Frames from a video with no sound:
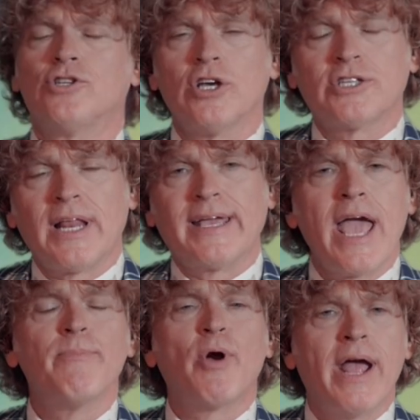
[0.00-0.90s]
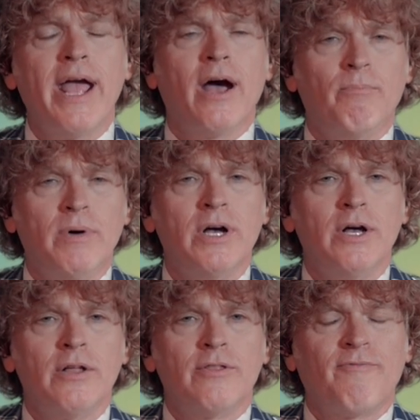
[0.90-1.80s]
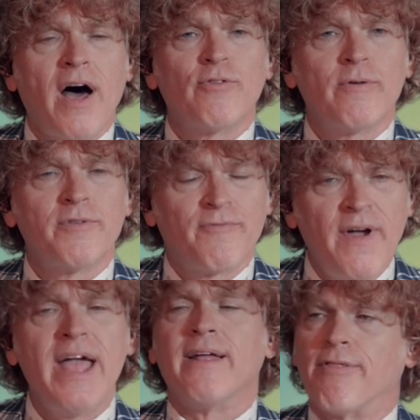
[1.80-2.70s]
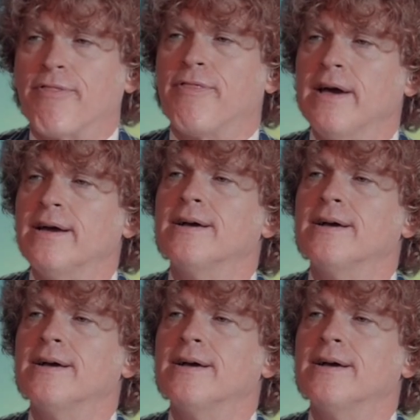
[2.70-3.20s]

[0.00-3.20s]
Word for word: just like Abraham the father of your faith